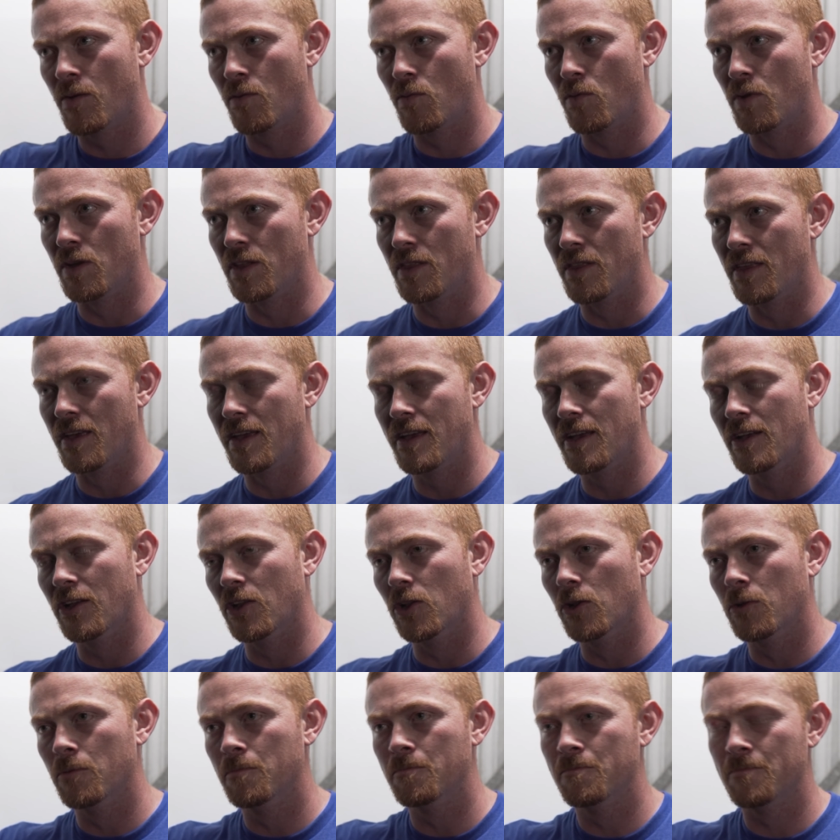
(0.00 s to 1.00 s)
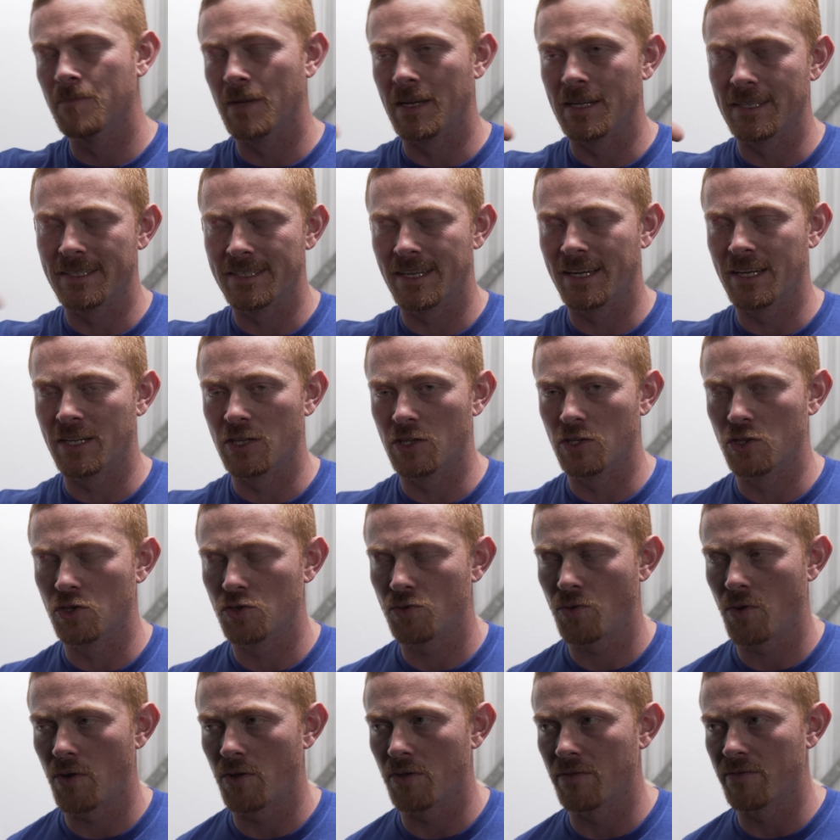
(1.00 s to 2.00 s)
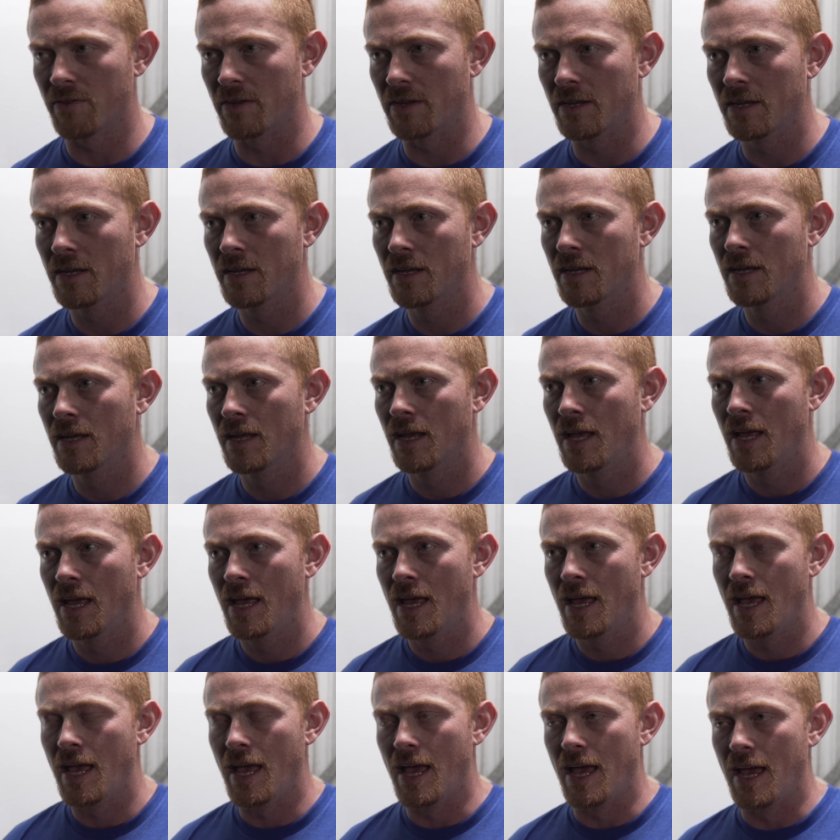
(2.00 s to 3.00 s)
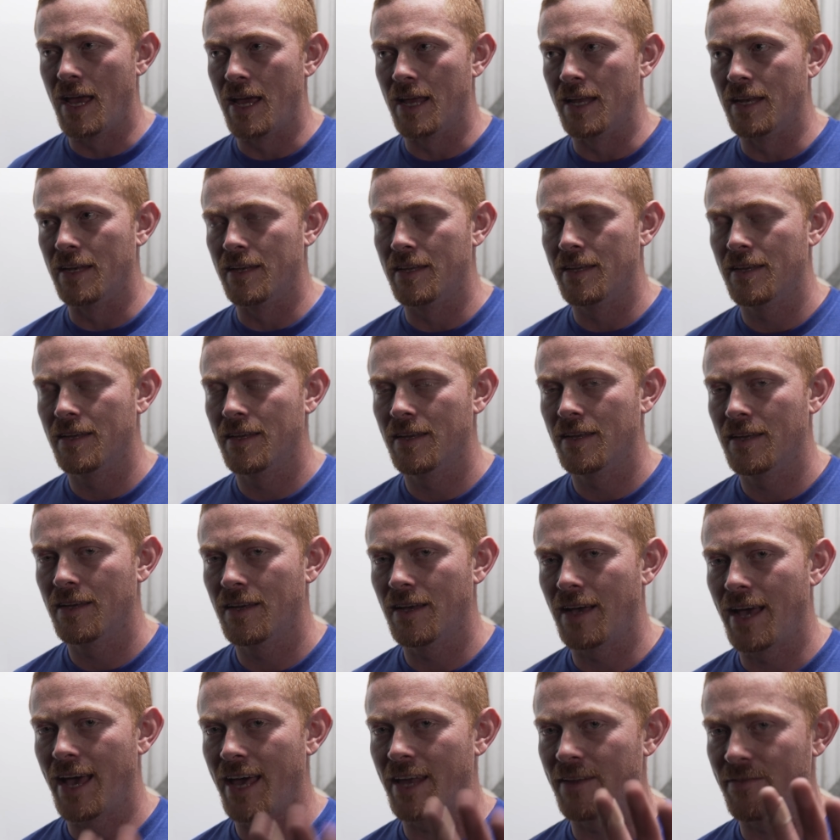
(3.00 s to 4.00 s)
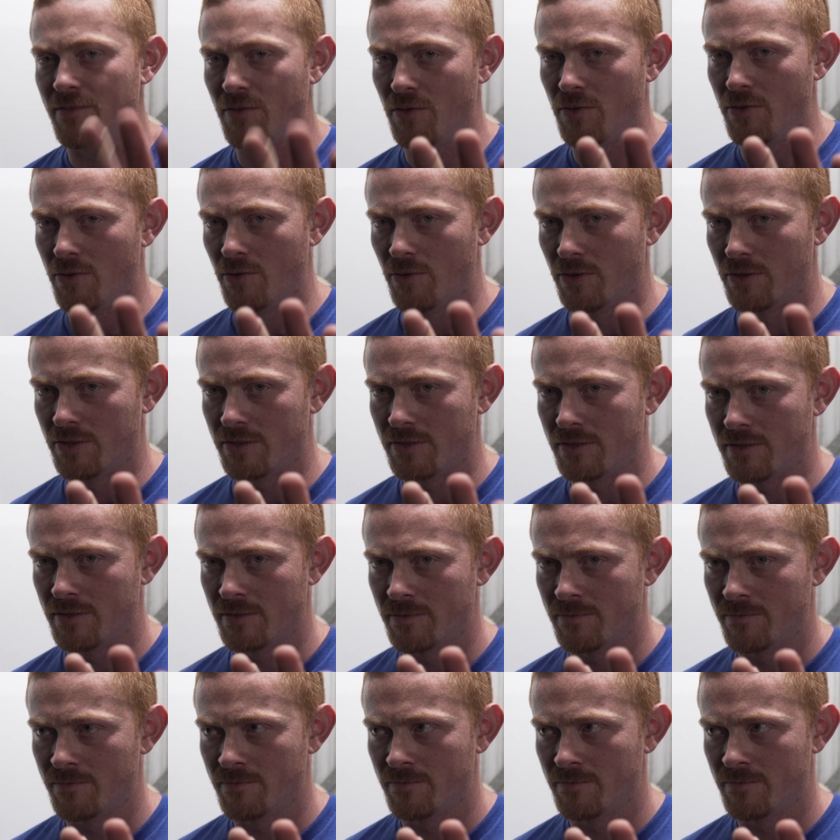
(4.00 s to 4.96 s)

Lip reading: with the hill and taking control of it, and I had a few thoughts.